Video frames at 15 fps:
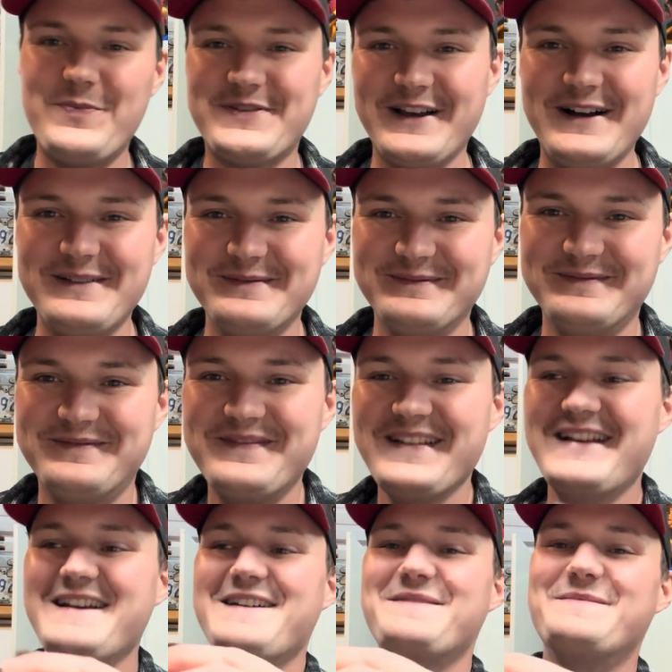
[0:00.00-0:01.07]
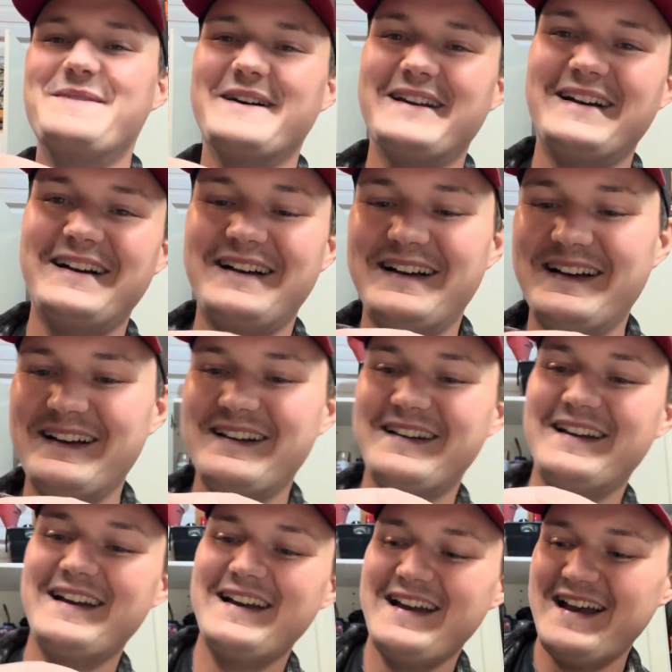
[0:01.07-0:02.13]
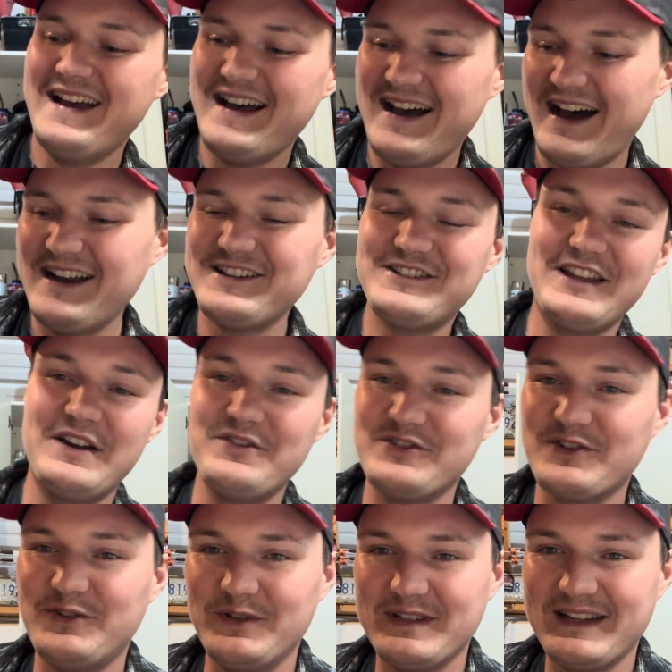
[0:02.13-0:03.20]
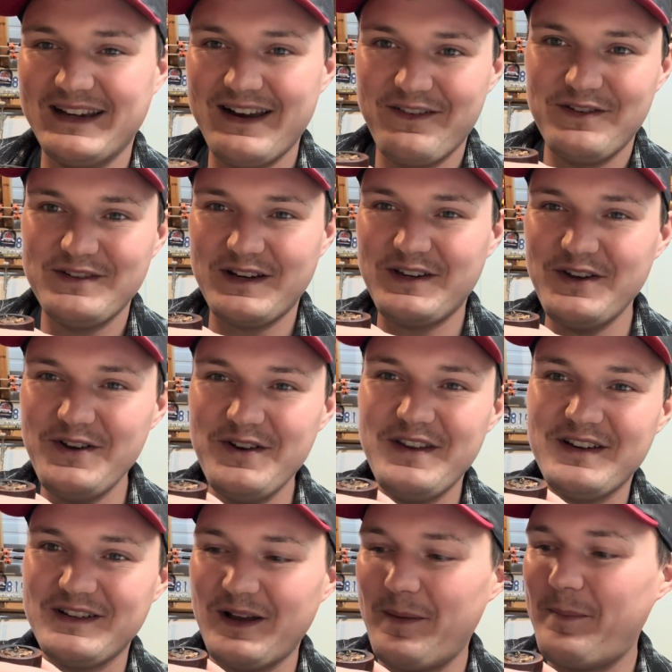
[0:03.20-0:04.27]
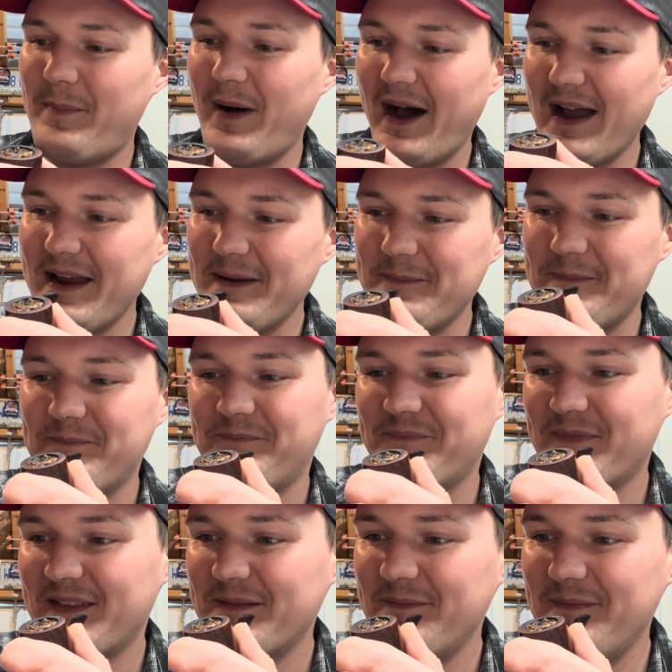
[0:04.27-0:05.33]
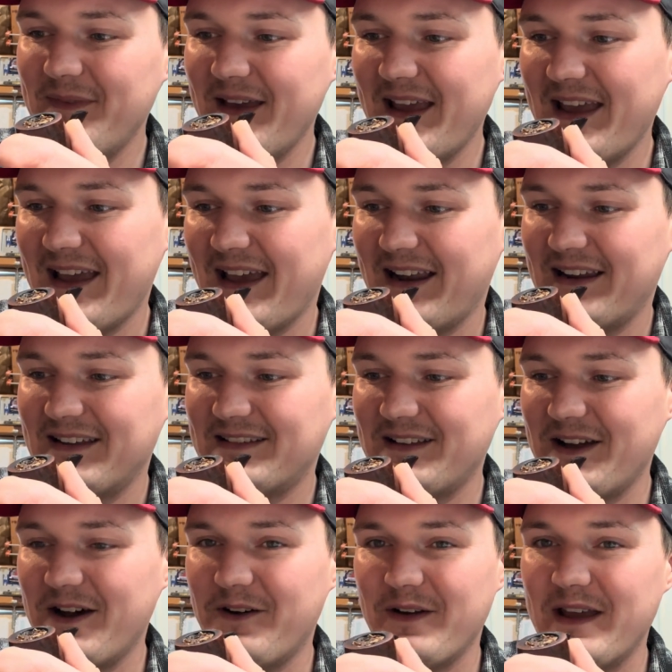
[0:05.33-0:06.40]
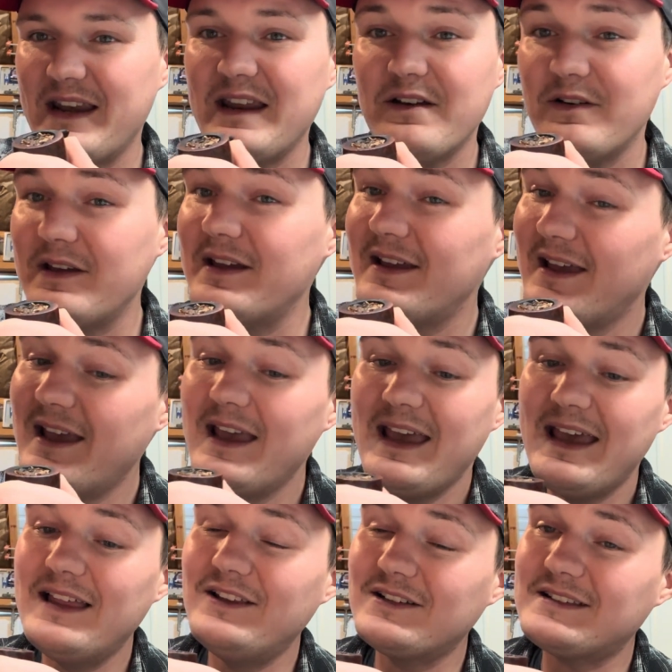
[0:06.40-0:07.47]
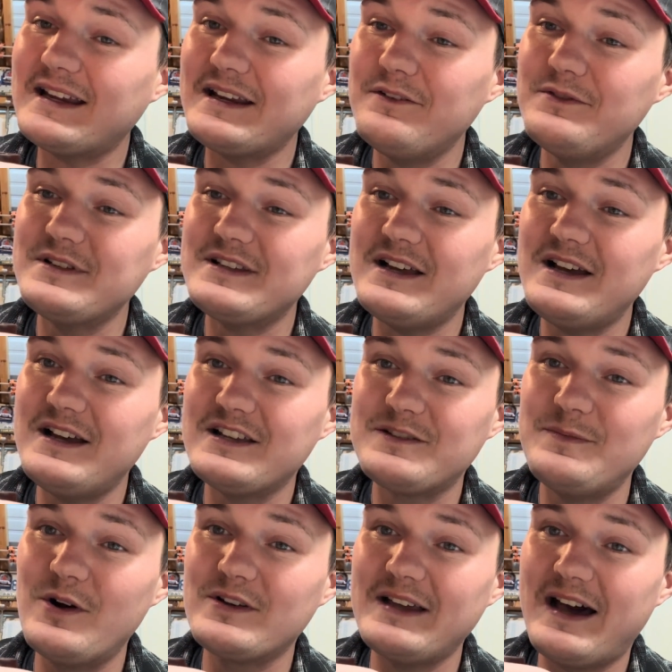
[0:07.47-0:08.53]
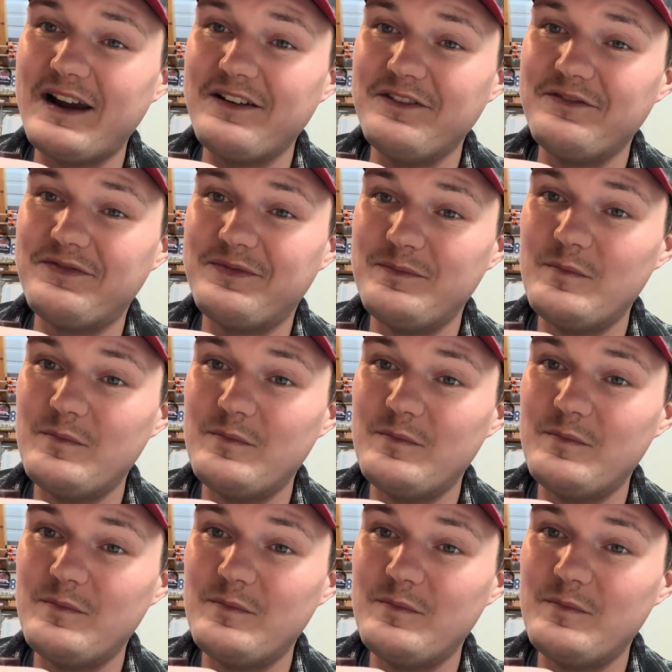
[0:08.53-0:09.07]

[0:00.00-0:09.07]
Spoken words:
something. But I just thought it was the coolest thing ever. I was like, dude, there's a pipe, man. So, and it looked like it was smoked out of